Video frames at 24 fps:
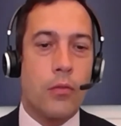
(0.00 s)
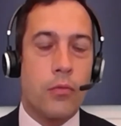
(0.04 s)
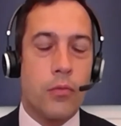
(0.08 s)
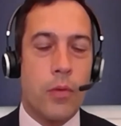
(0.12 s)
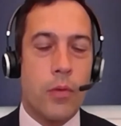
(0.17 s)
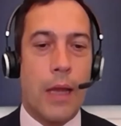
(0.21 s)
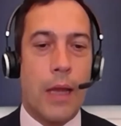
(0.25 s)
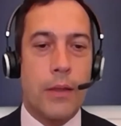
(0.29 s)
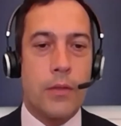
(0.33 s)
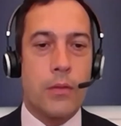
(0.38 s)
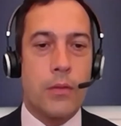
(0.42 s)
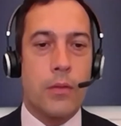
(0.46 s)

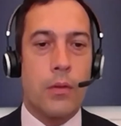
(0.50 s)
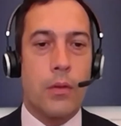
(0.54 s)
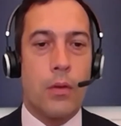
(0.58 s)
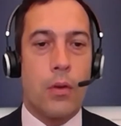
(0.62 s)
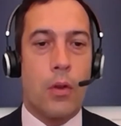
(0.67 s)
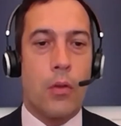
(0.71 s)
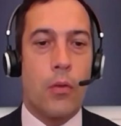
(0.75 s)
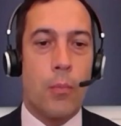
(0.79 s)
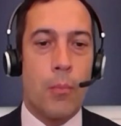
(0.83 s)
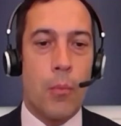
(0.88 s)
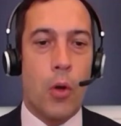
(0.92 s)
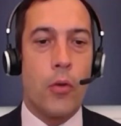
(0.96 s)
gradual
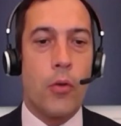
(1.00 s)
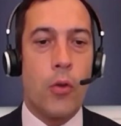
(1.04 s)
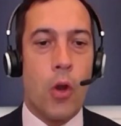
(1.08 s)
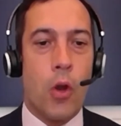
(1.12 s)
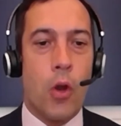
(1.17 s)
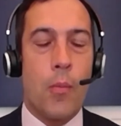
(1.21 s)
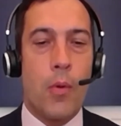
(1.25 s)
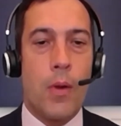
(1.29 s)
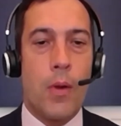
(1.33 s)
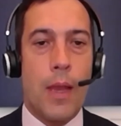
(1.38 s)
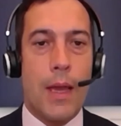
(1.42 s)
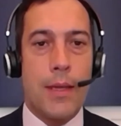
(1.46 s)
on a more
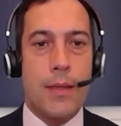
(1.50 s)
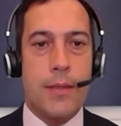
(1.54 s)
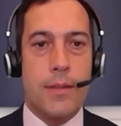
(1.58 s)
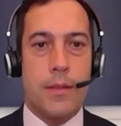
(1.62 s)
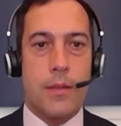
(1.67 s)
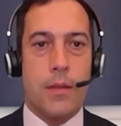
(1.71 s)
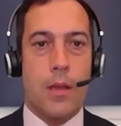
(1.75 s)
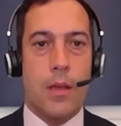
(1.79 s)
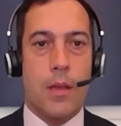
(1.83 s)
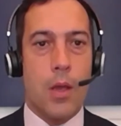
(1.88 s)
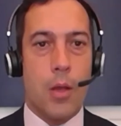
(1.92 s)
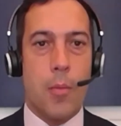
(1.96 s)

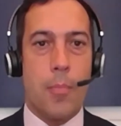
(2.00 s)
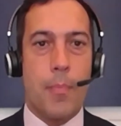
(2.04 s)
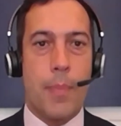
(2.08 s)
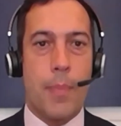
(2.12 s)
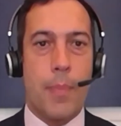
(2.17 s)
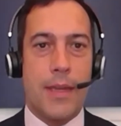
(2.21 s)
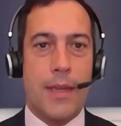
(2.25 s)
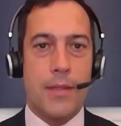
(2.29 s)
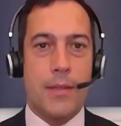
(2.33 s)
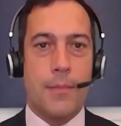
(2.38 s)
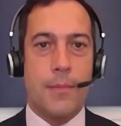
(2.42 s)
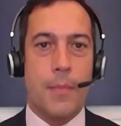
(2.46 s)
normalized
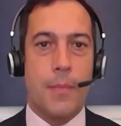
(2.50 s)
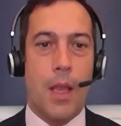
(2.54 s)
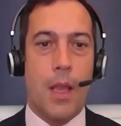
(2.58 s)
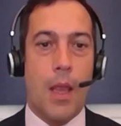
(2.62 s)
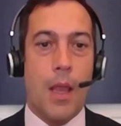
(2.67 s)
pace.